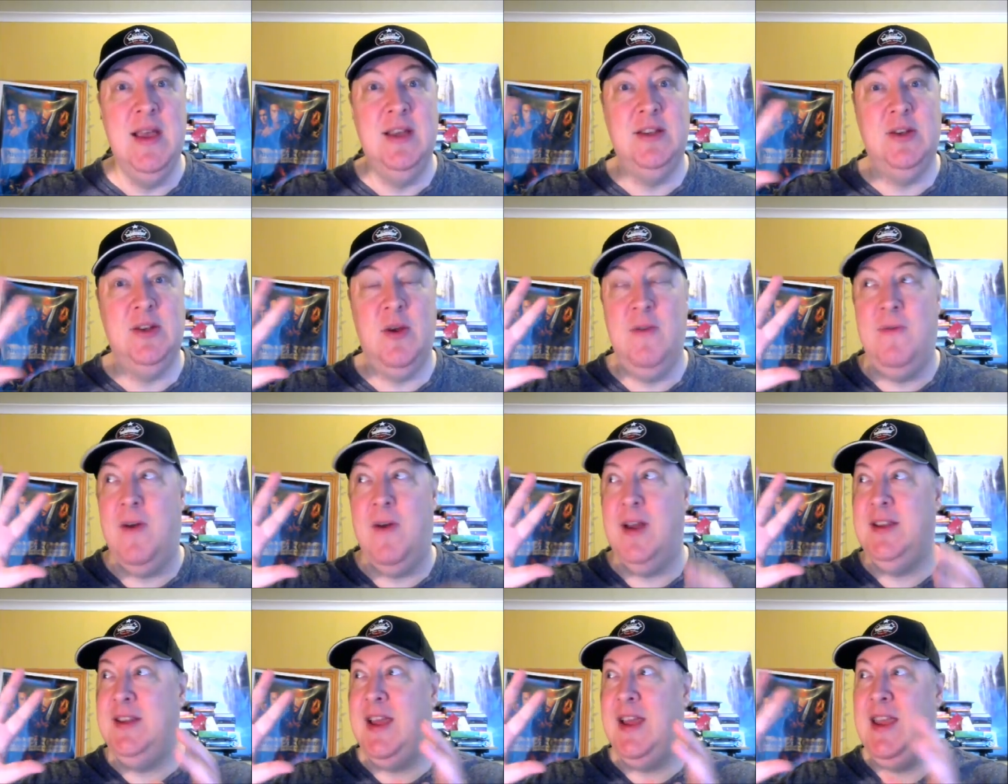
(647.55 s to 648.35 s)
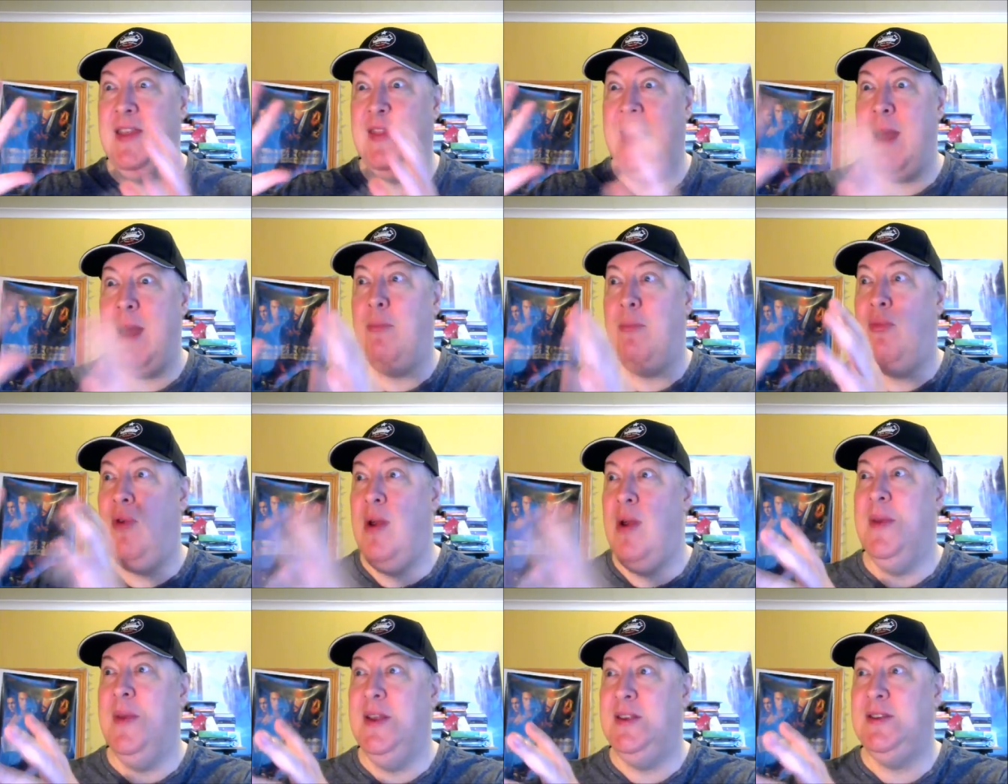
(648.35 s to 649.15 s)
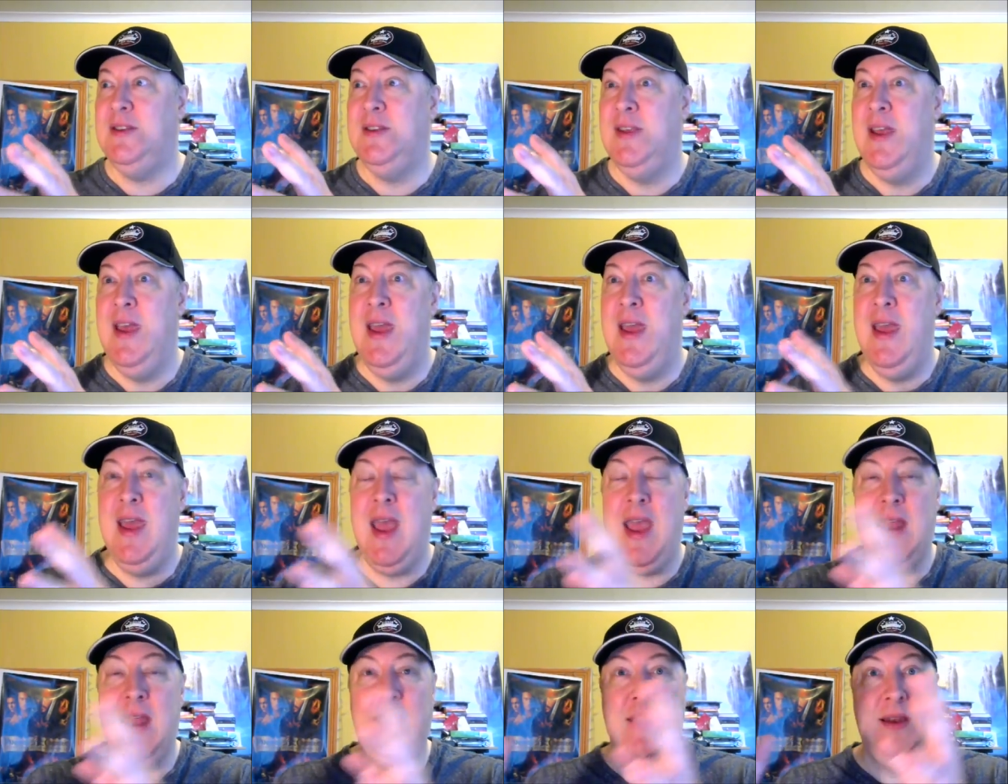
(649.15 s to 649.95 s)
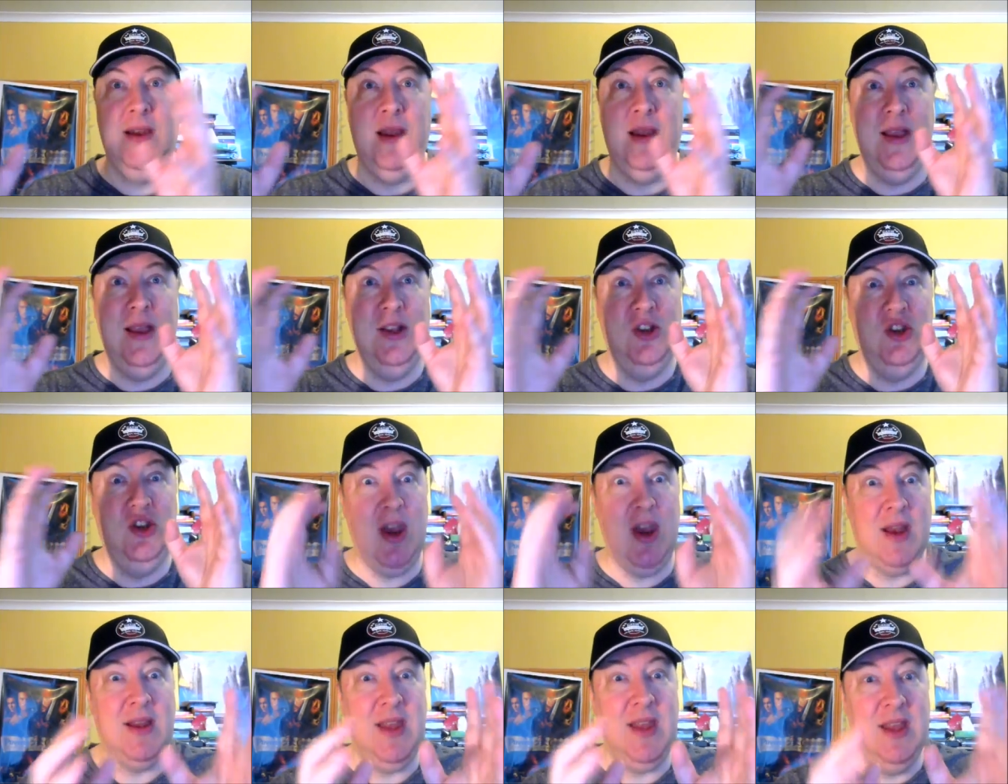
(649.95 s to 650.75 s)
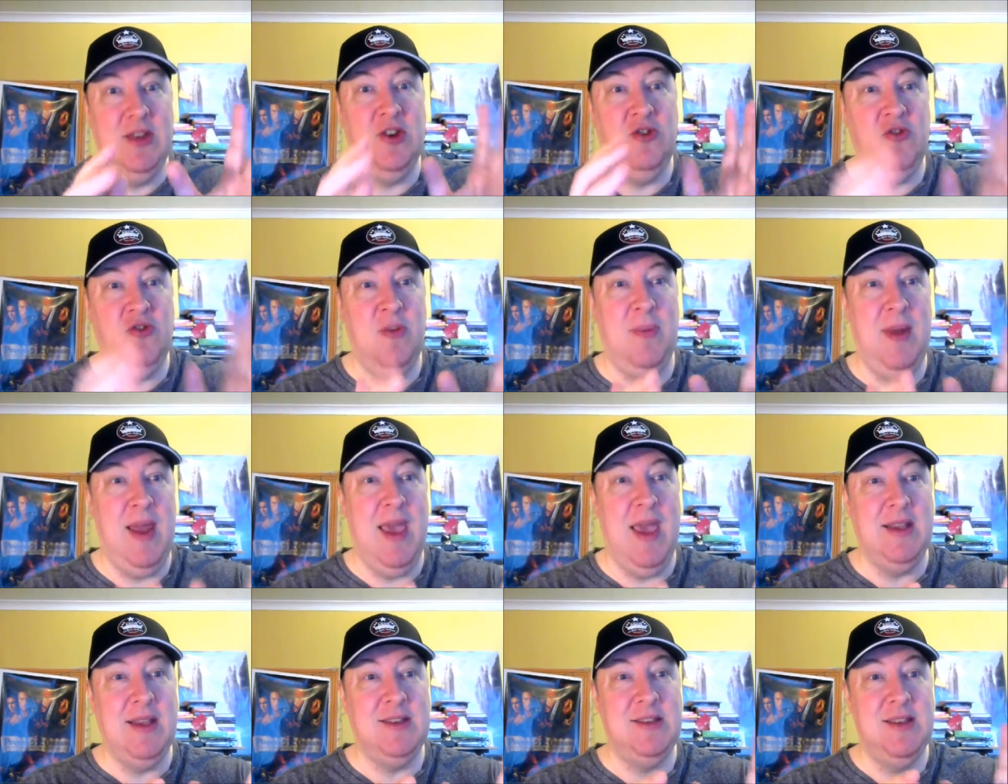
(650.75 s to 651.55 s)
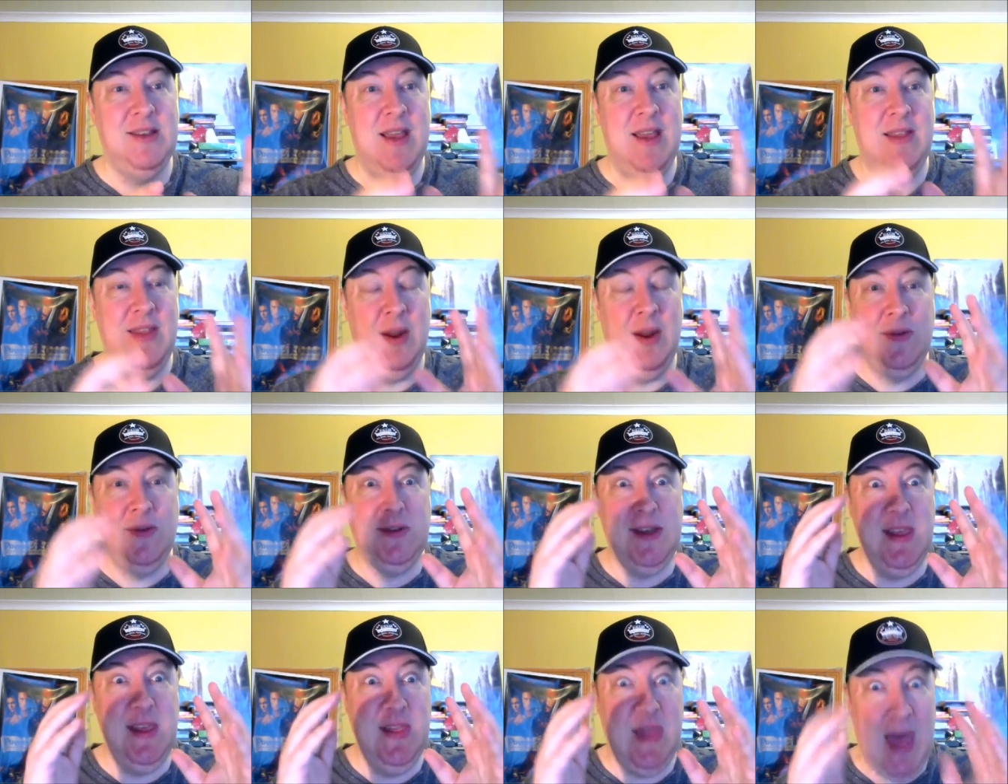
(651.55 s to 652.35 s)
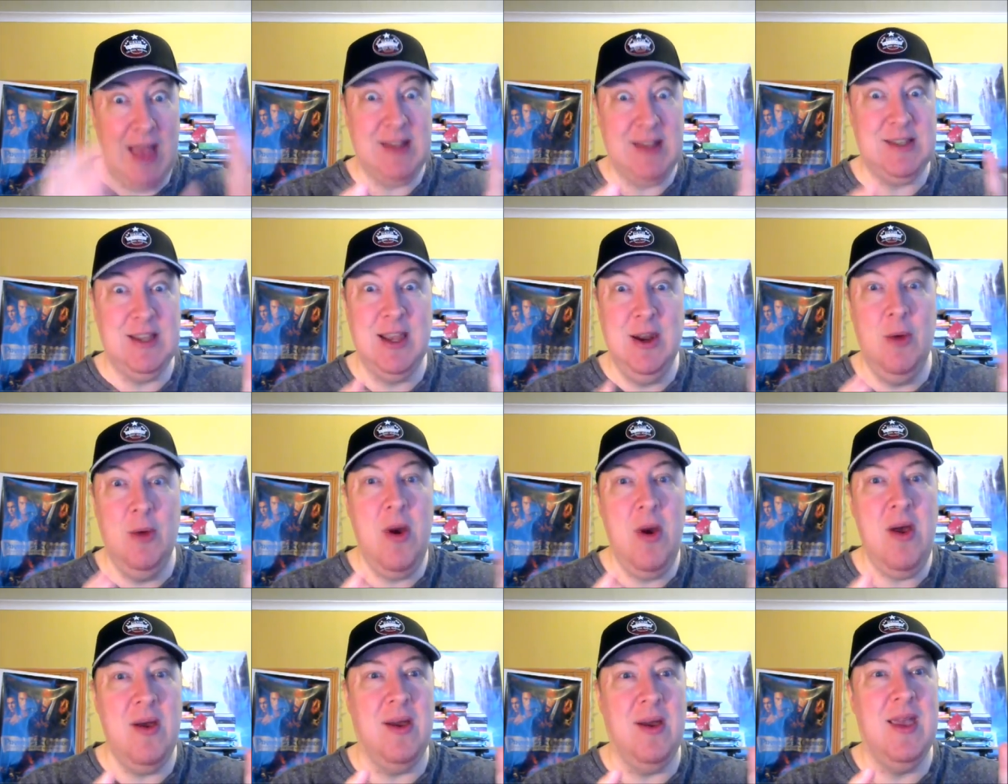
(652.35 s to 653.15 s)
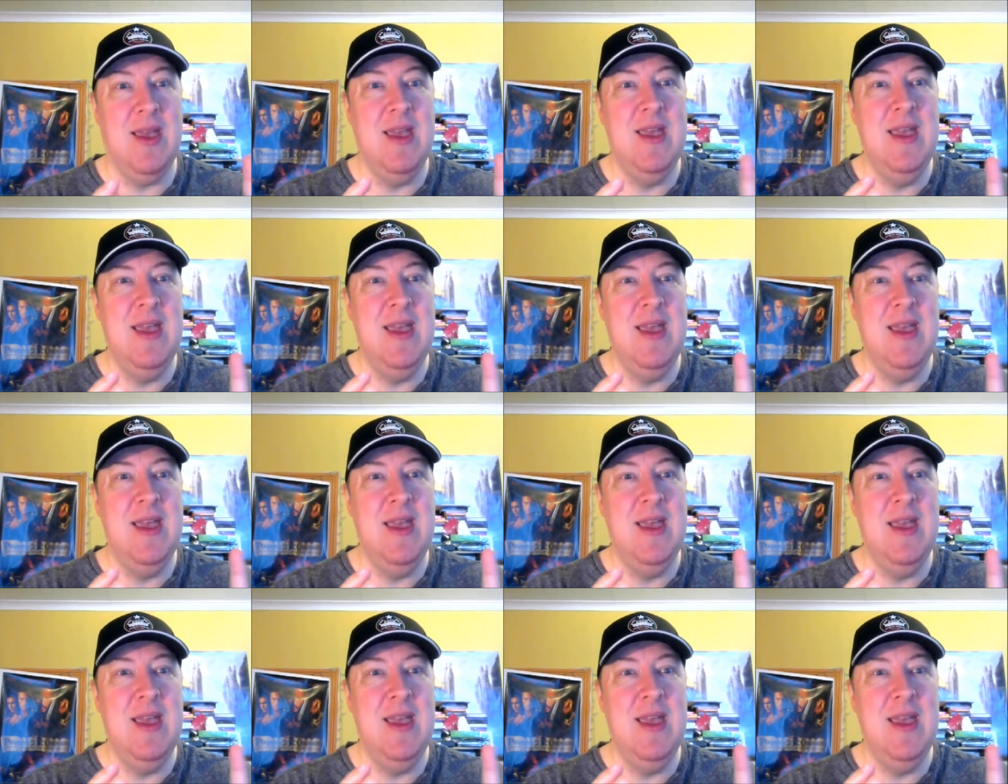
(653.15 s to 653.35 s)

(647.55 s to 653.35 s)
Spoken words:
So if I take that premise and inject it into XXX, then obviously that's going to work.